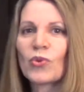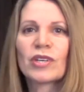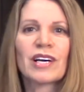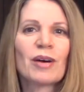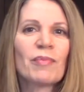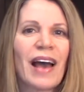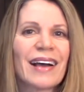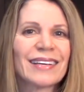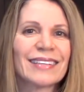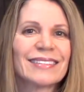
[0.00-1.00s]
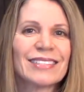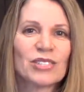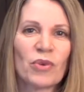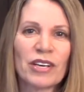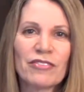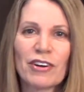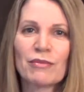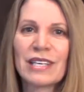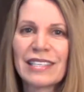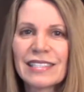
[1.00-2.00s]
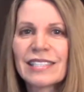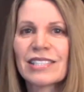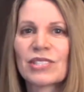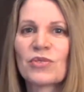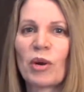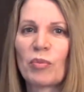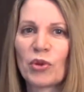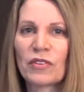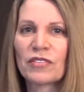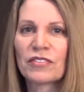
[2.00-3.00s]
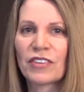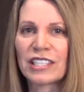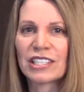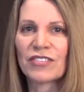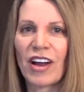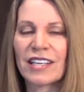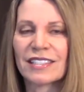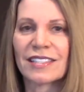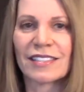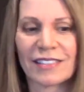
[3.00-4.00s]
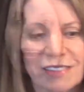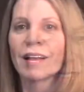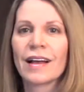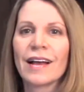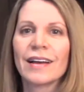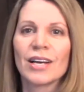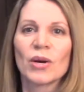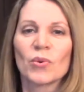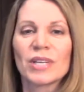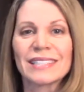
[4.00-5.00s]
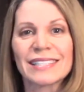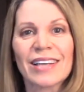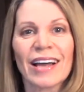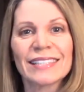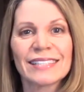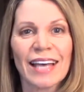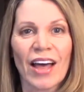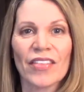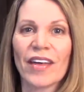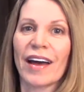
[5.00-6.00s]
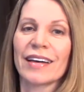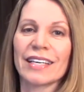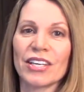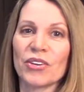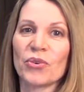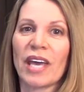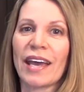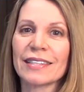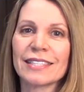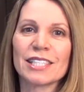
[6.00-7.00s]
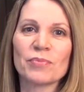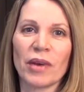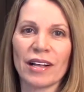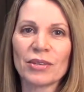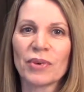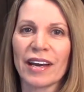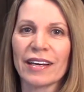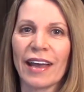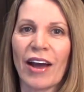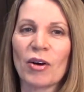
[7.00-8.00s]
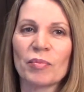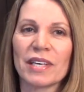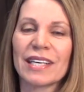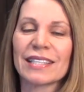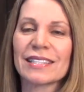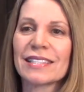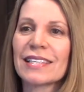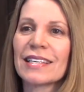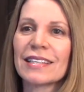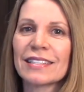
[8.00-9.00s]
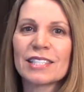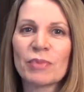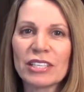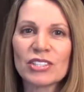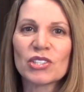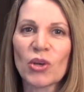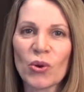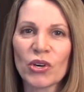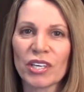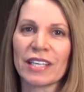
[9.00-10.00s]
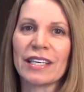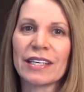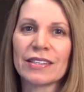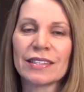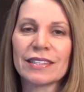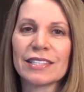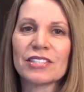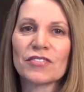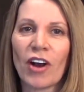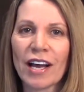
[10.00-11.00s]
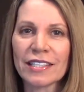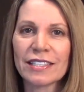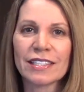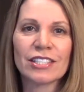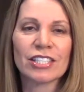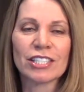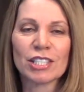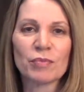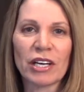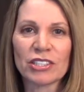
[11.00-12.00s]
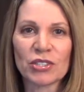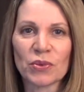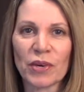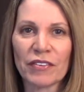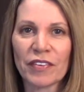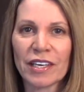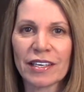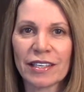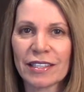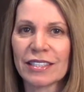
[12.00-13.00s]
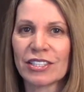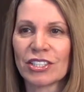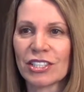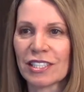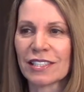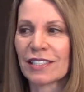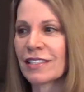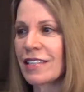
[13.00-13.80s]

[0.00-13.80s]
we'll come back in 24 minutes to our beautiful French fries. Well, it's kind of sad that you can't smell right now because it smells so good in here. These fries just smell terrific. Just